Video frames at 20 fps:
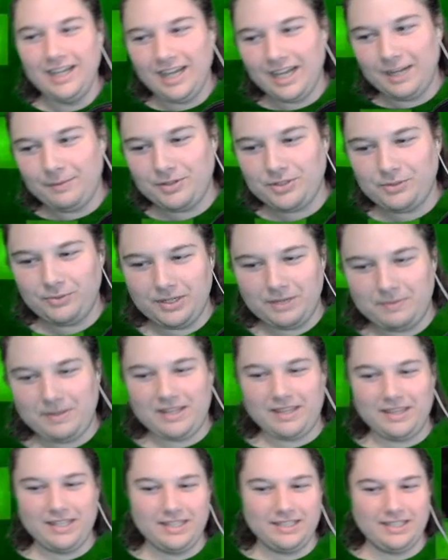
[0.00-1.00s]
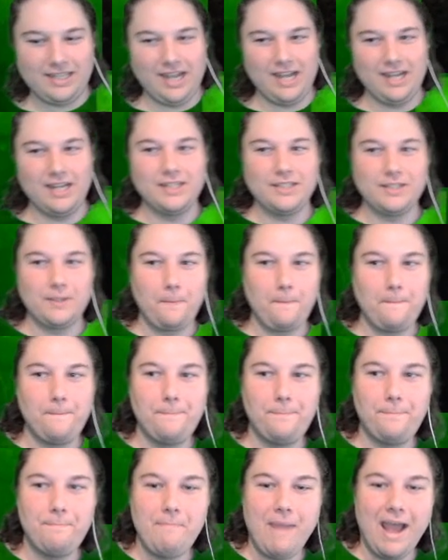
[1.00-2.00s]
How much you want to bet this guy is a
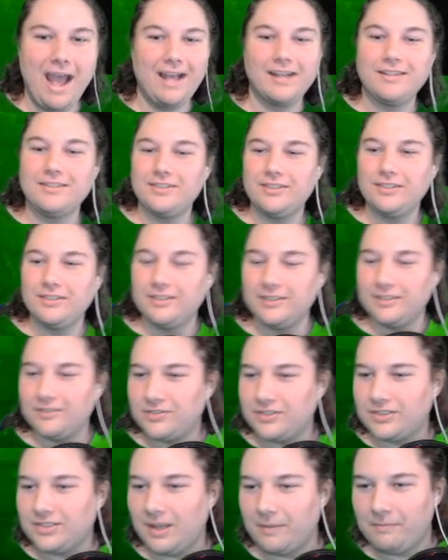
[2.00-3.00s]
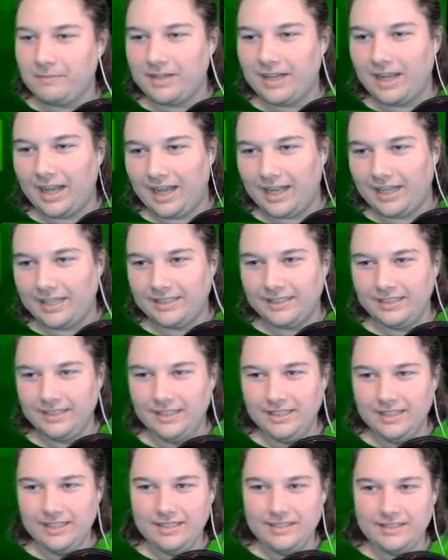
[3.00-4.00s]
bastard of some kind?
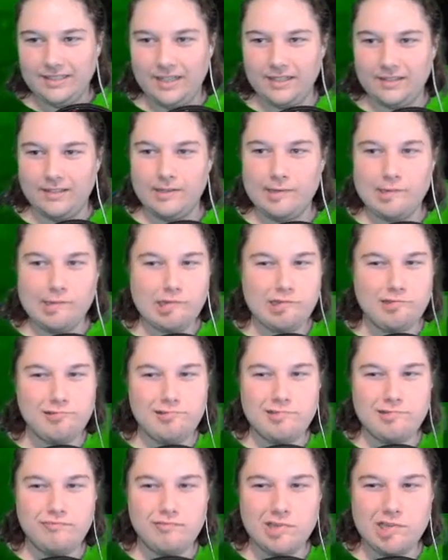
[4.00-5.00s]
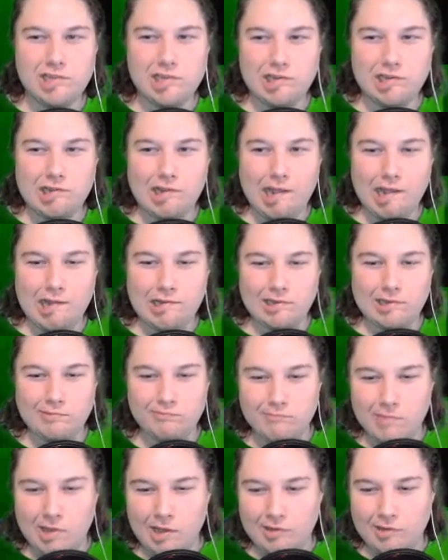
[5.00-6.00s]
He's got the cigar in his
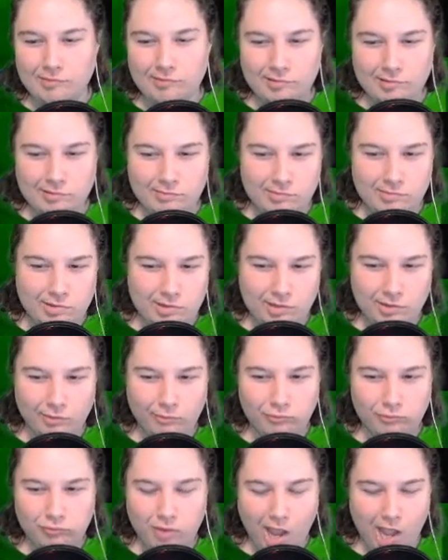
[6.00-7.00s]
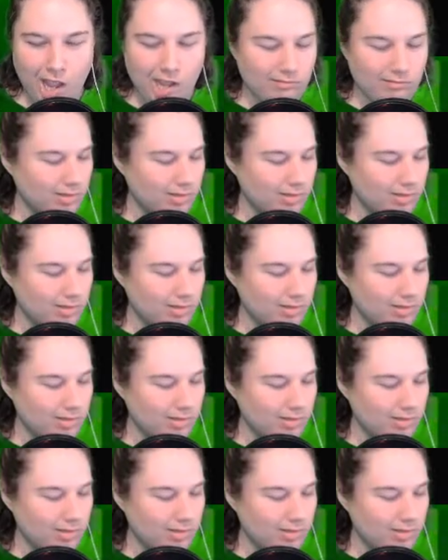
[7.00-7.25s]
mouth and he's a rat.